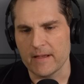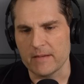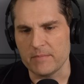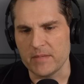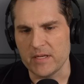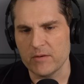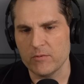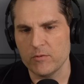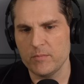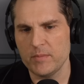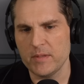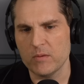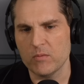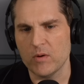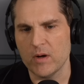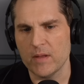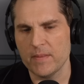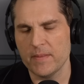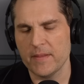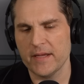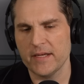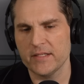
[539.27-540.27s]
I mean, it would be
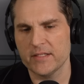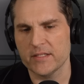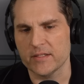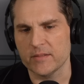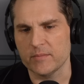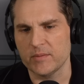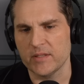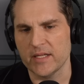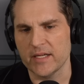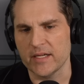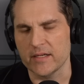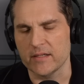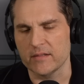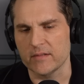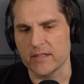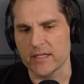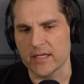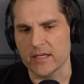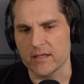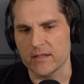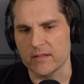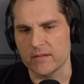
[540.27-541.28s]
one thing to play
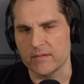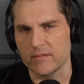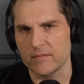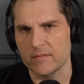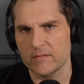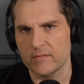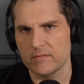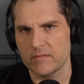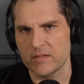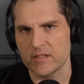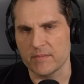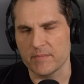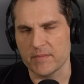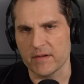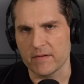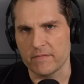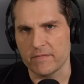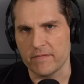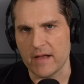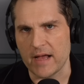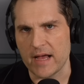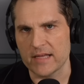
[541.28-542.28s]
like a
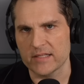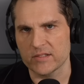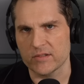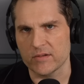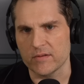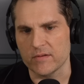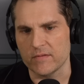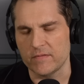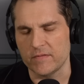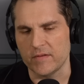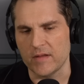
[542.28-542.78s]
something fast on the